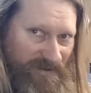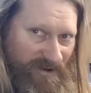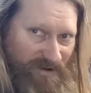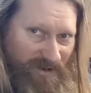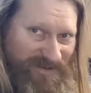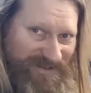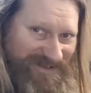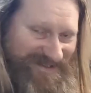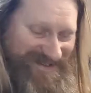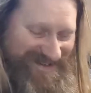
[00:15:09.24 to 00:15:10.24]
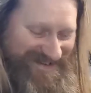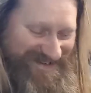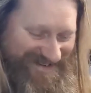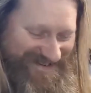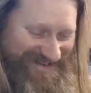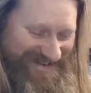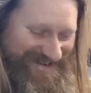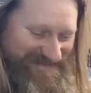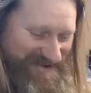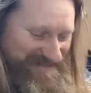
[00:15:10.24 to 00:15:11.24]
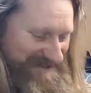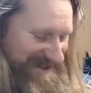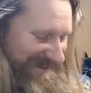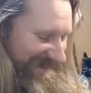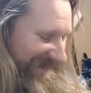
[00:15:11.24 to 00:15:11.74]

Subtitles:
Arguments in the bottom there.